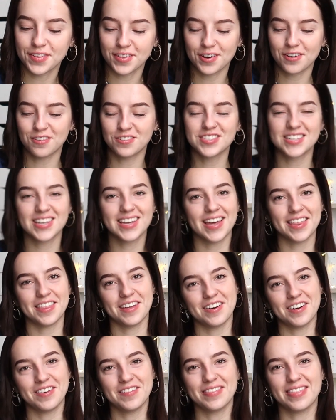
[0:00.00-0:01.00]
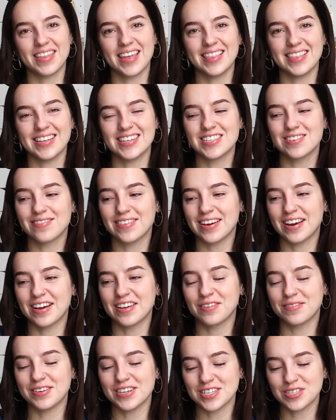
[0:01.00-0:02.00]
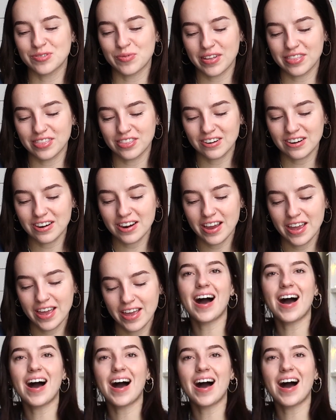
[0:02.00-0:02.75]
altogether in this video that we just went through.